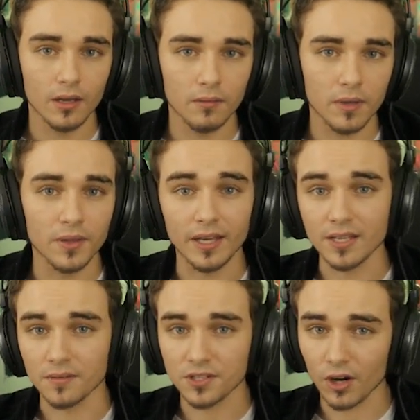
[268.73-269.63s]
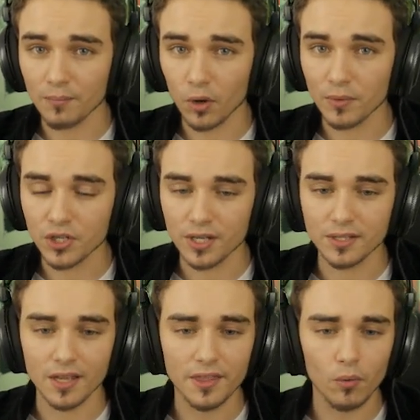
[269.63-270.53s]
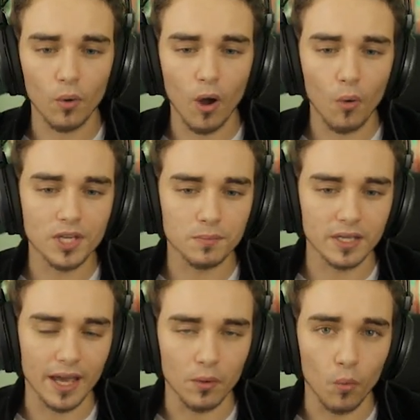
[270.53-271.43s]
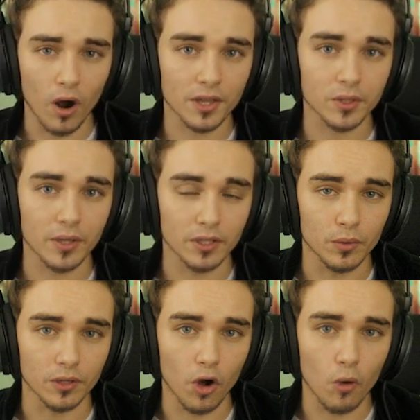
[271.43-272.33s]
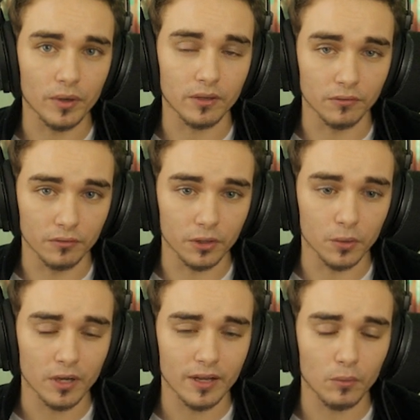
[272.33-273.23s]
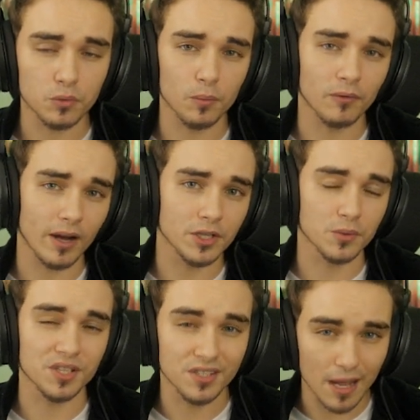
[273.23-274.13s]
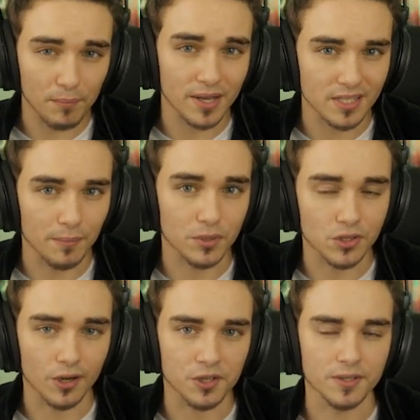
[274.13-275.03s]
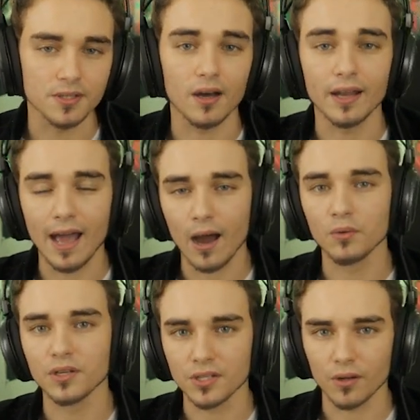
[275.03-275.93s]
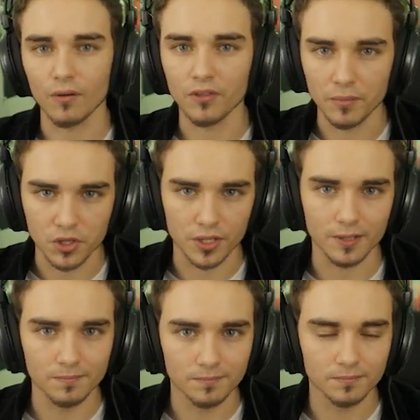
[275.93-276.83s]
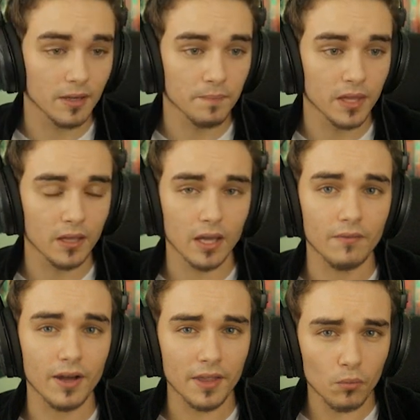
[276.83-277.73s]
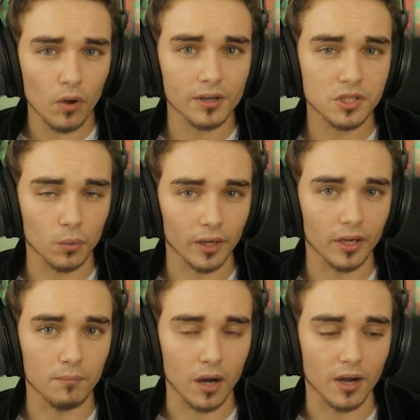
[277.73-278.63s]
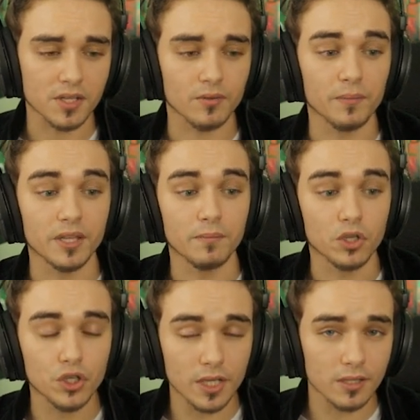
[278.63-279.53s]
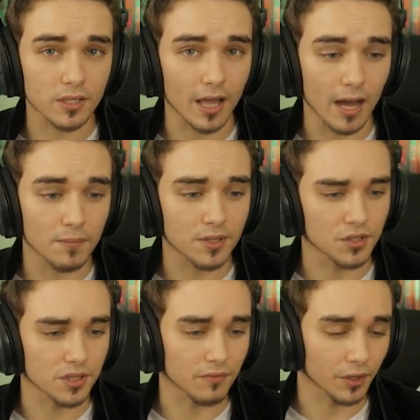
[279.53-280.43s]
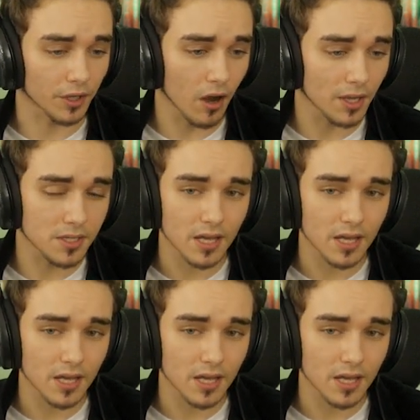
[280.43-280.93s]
In the case of Starting Point machines, there will always be a walkthrough that you can open and view, which will provide you step-by-step instructions on how to solve the machine. If I then wanted to work on a box from the Machines lab, such as for GOTS,